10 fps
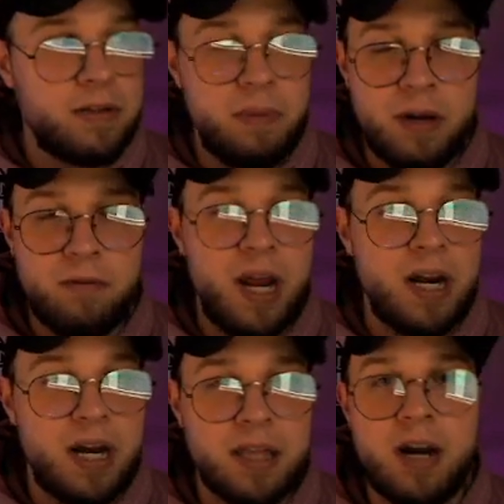being ran
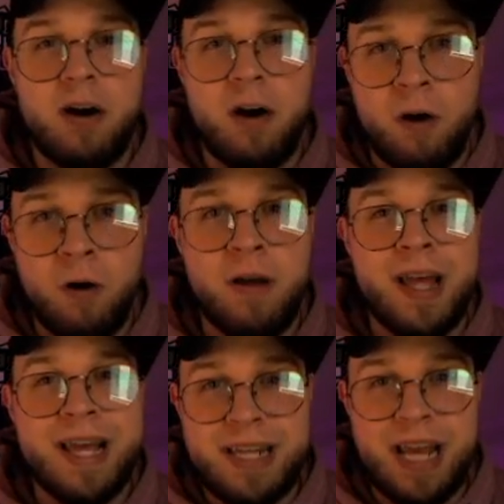on there all
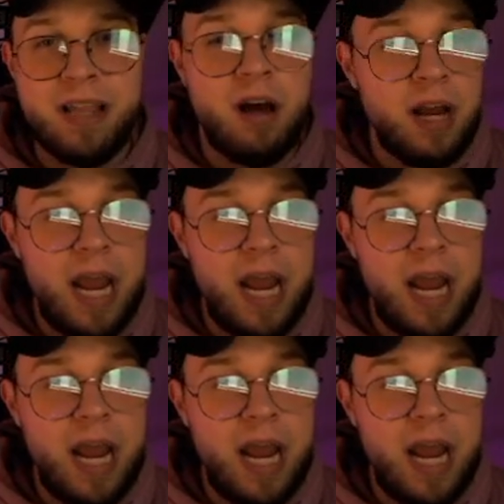day long,